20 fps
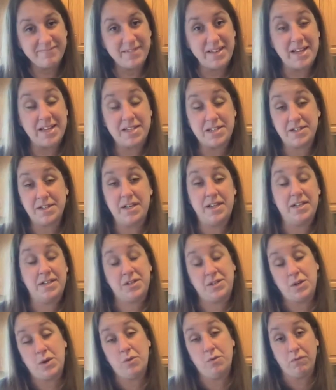it's
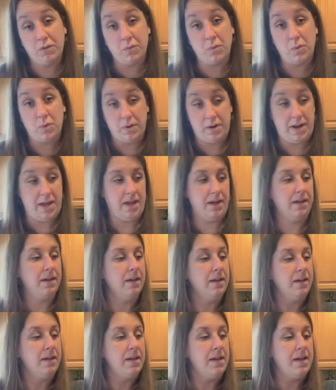so rewarding.
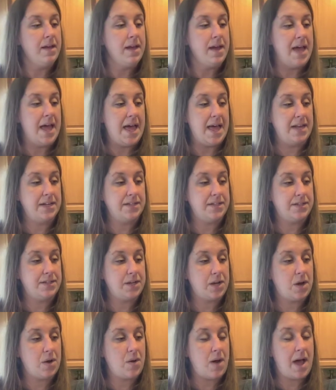And
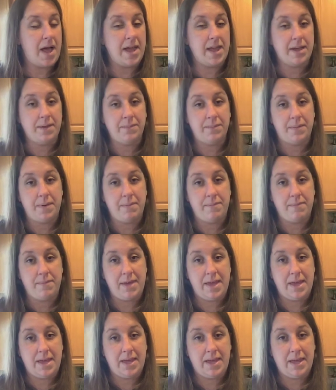so I am
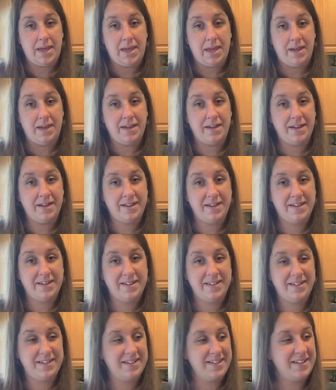making
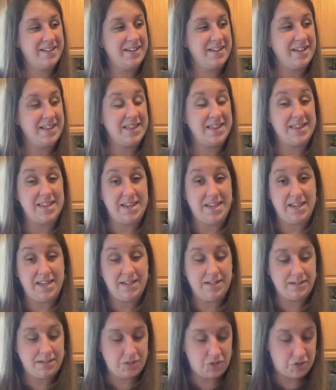
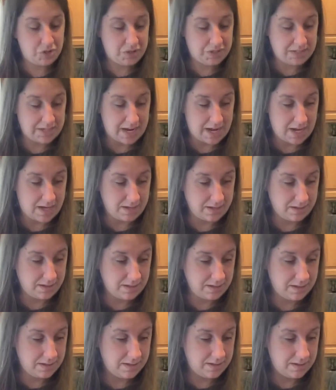these to
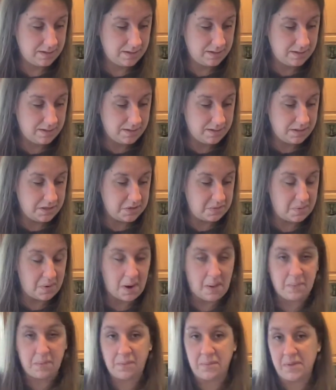sell. They'll
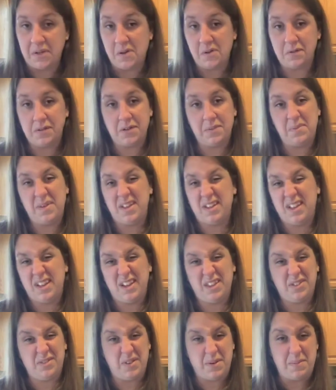probably only be
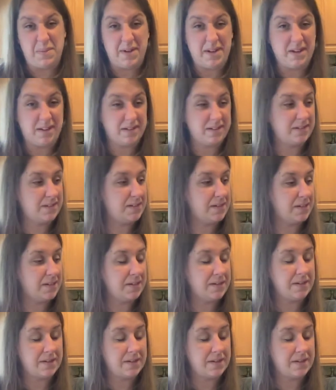like $3,